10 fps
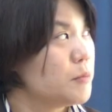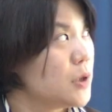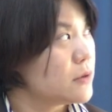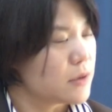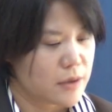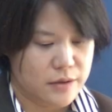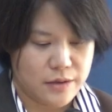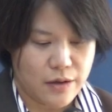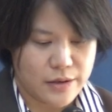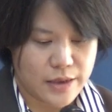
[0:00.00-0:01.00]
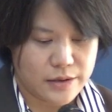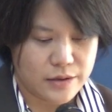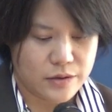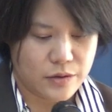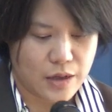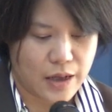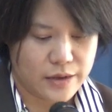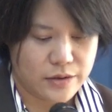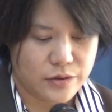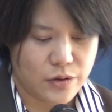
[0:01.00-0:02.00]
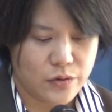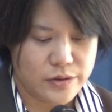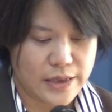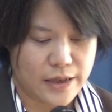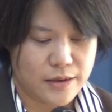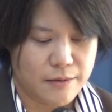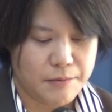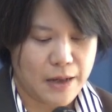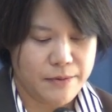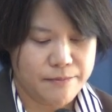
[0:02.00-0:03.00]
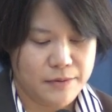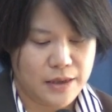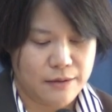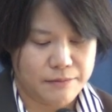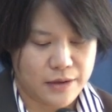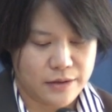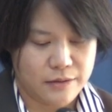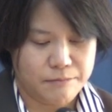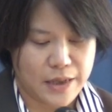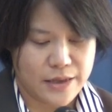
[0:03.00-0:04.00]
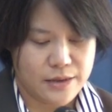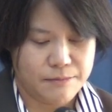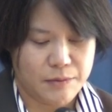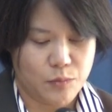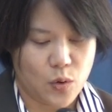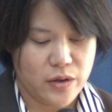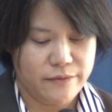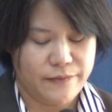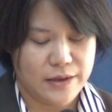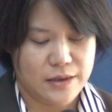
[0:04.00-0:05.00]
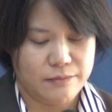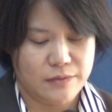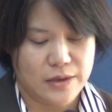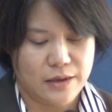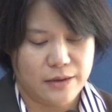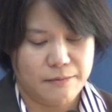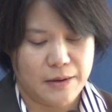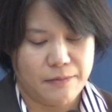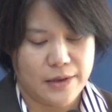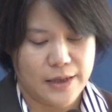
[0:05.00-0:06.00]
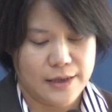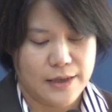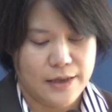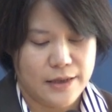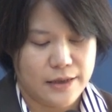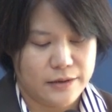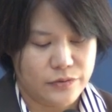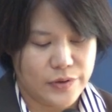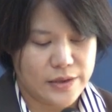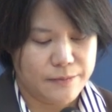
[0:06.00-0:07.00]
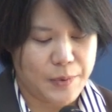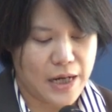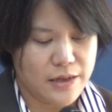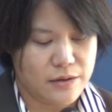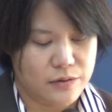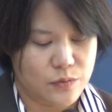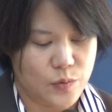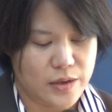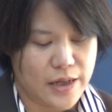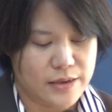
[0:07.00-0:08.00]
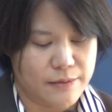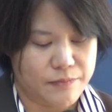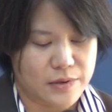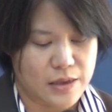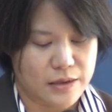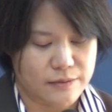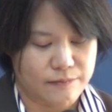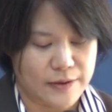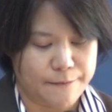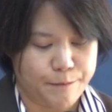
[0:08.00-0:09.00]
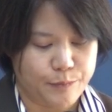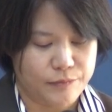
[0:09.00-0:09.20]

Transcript: But studies have shown that favipiravir might be more effective than ribavirin in treating patients with SF-TSB.